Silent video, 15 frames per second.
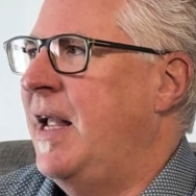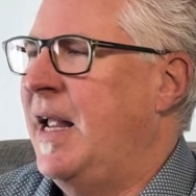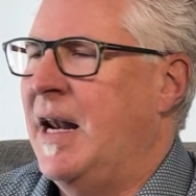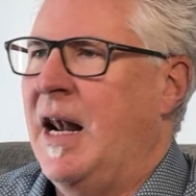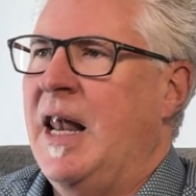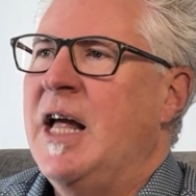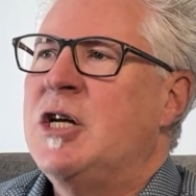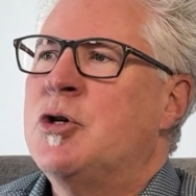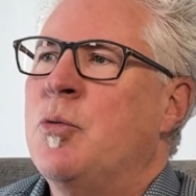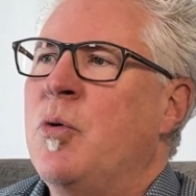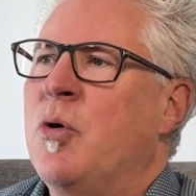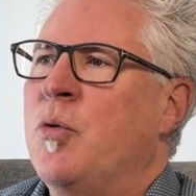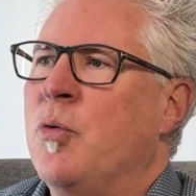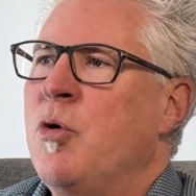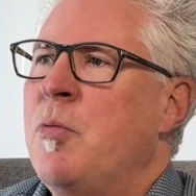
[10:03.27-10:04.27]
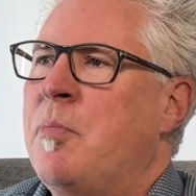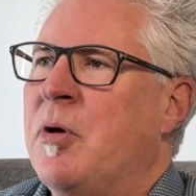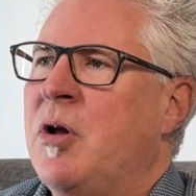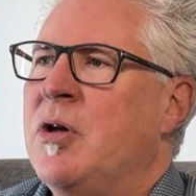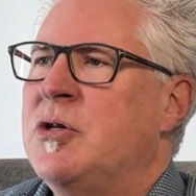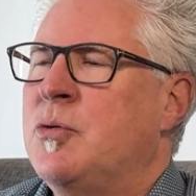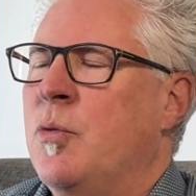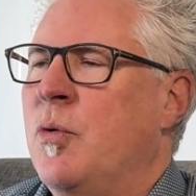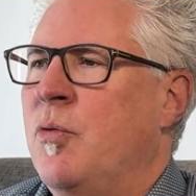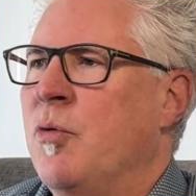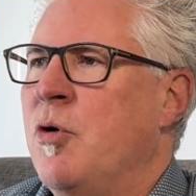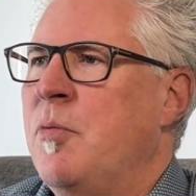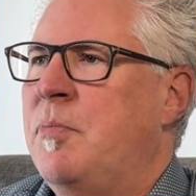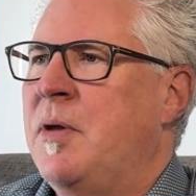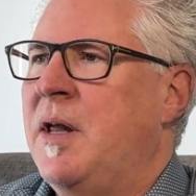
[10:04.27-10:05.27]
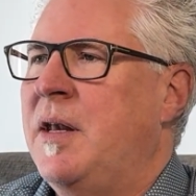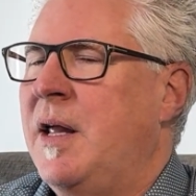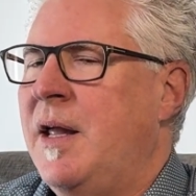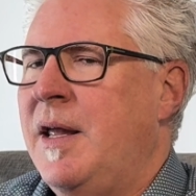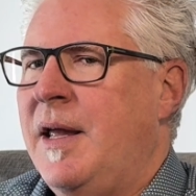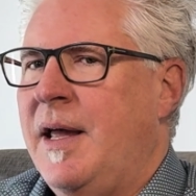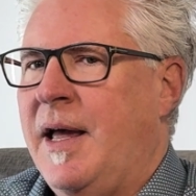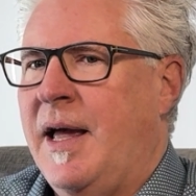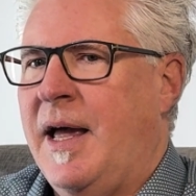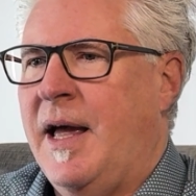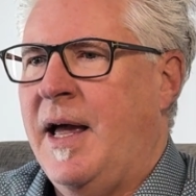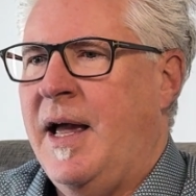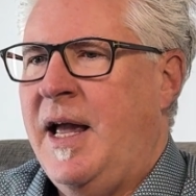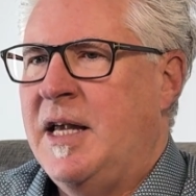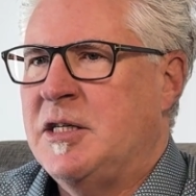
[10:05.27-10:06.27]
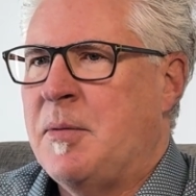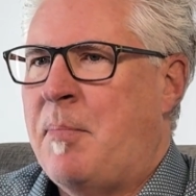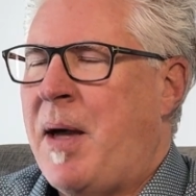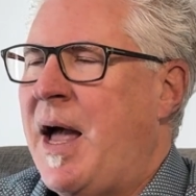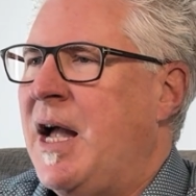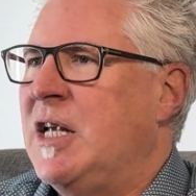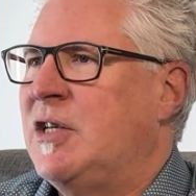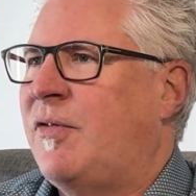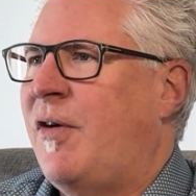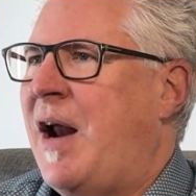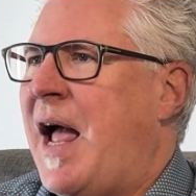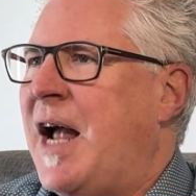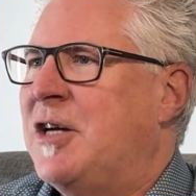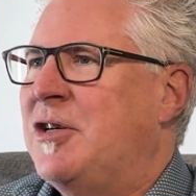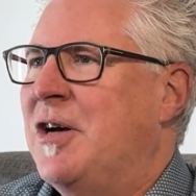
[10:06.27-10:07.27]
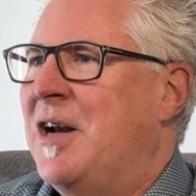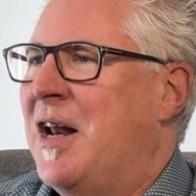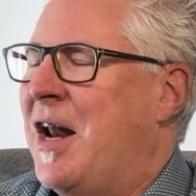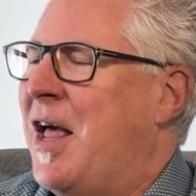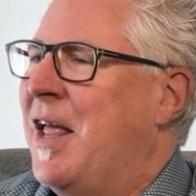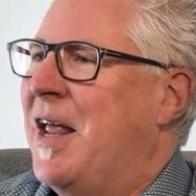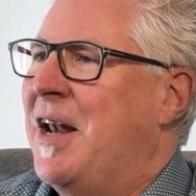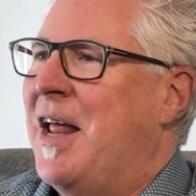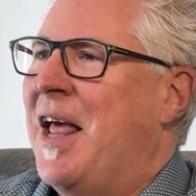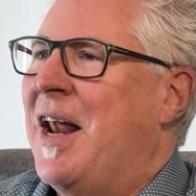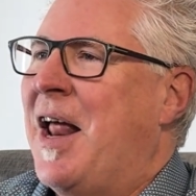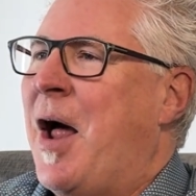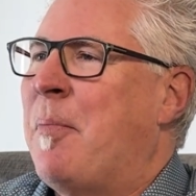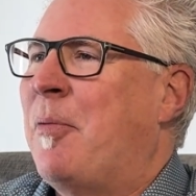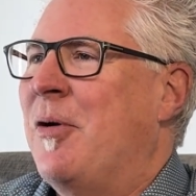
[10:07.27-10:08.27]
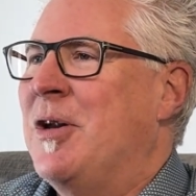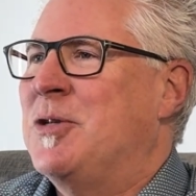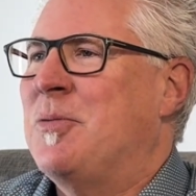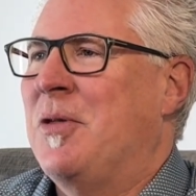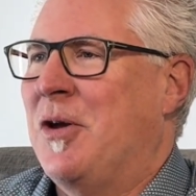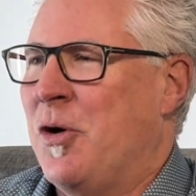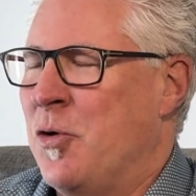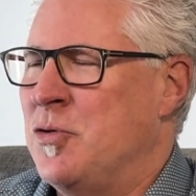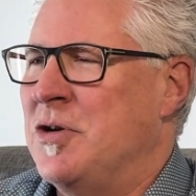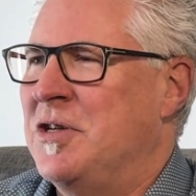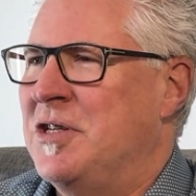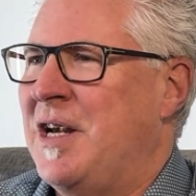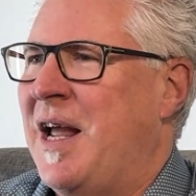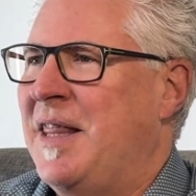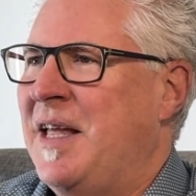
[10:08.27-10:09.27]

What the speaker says: intellectual group, but also a group that has a bias for action and operates with urgency.